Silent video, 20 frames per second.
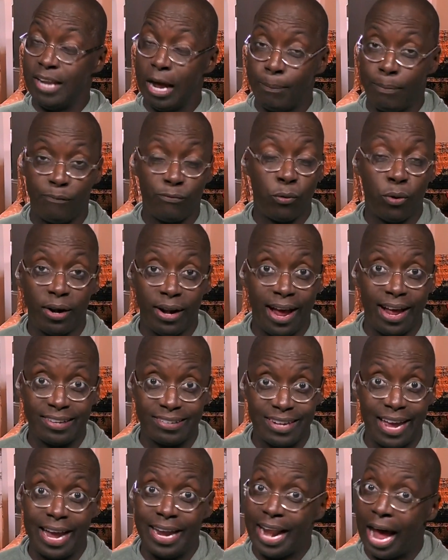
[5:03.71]
Now, before
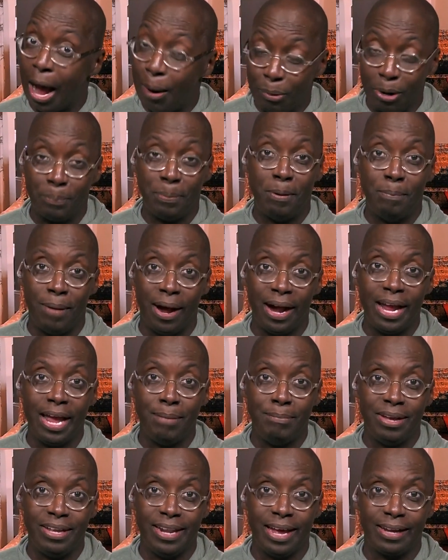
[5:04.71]
last night, I would have put
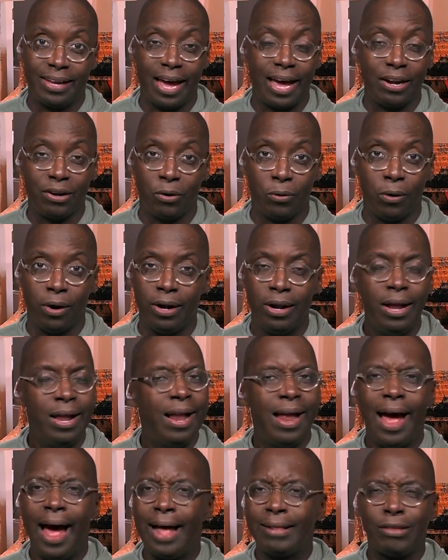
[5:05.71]
Miami in that category.
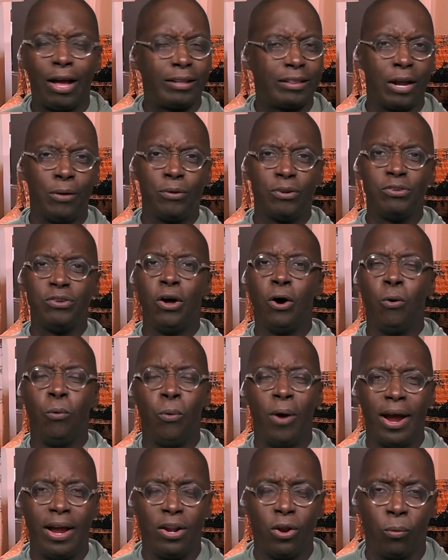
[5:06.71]
I thought there was no
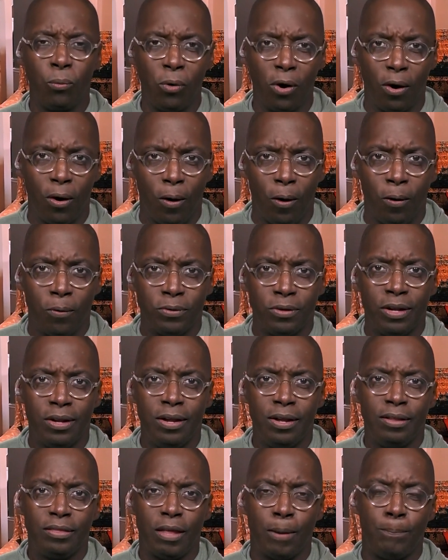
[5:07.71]
way in the world
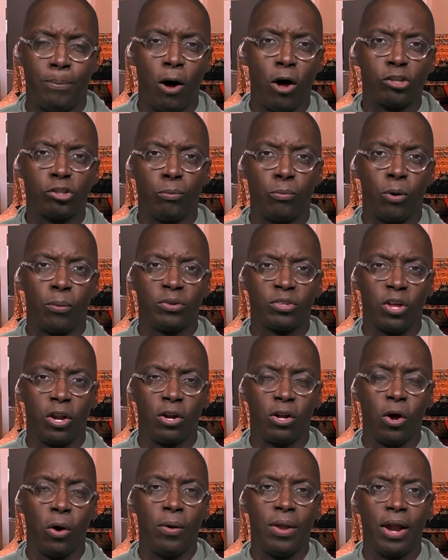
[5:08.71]
that Baltimore was going
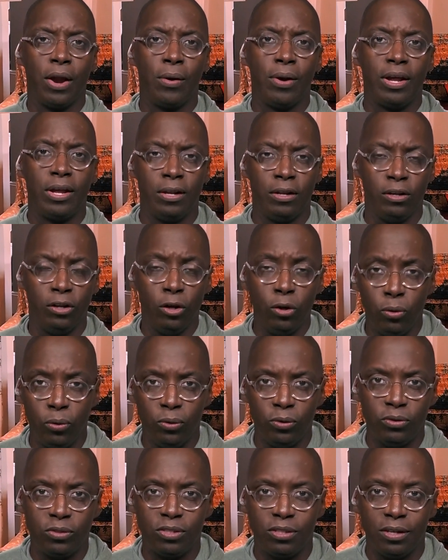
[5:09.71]
to go there and
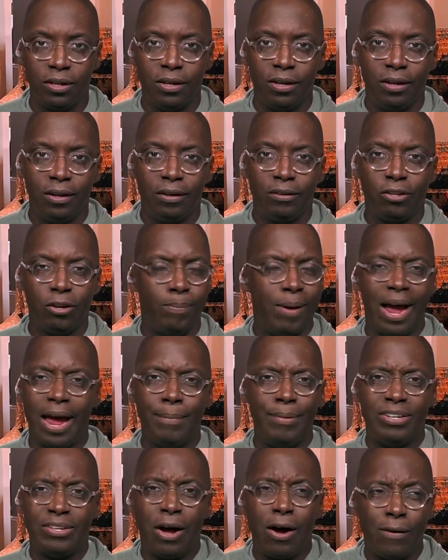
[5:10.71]
lose to the
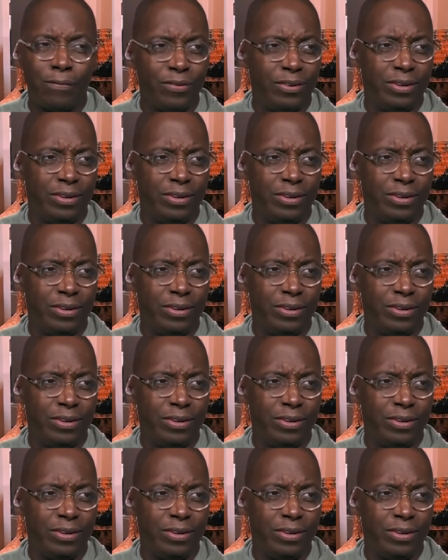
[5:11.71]
Miami Dolphins.